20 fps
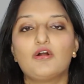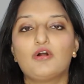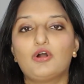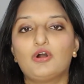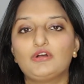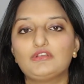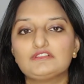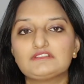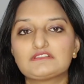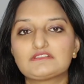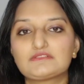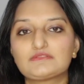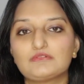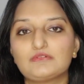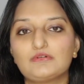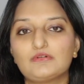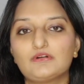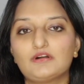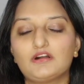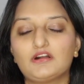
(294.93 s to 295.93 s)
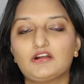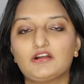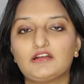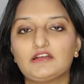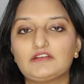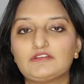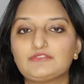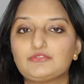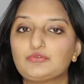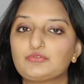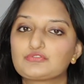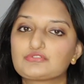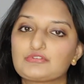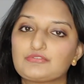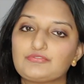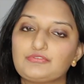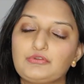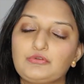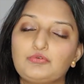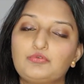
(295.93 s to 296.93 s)
Also, those
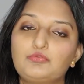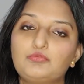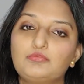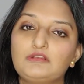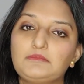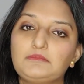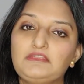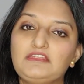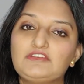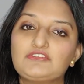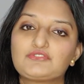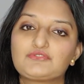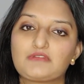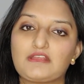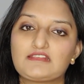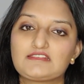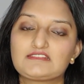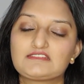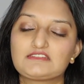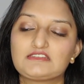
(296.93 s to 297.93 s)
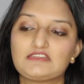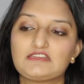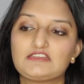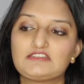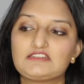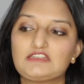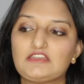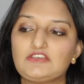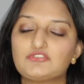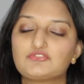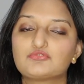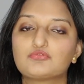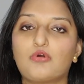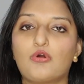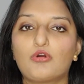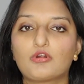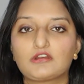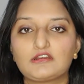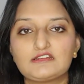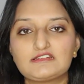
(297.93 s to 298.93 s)
of you who will be interested into
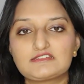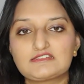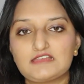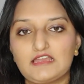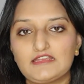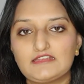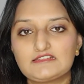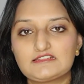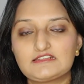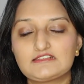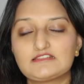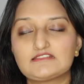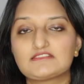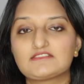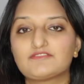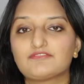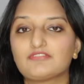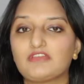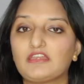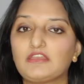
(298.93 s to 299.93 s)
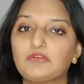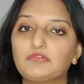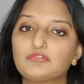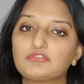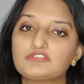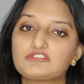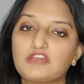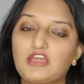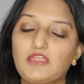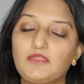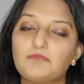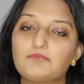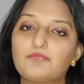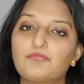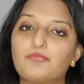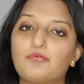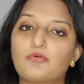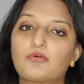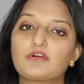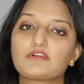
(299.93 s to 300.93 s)
occult sciences, it's a very good time
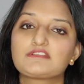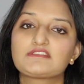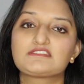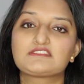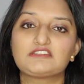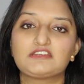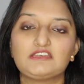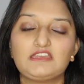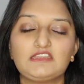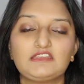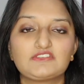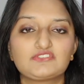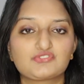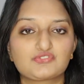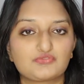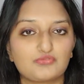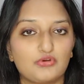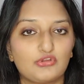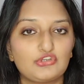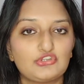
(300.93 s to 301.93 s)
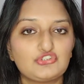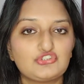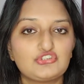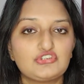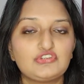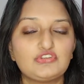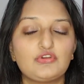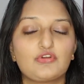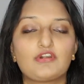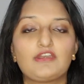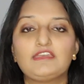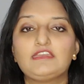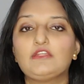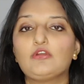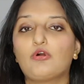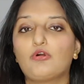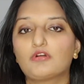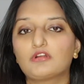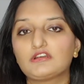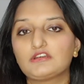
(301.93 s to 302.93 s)
for studying astrology or any
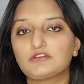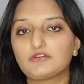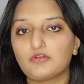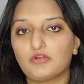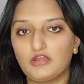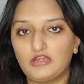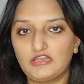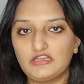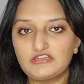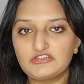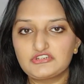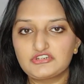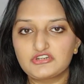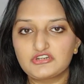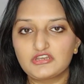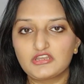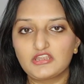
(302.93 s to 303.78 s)
occult knowledge.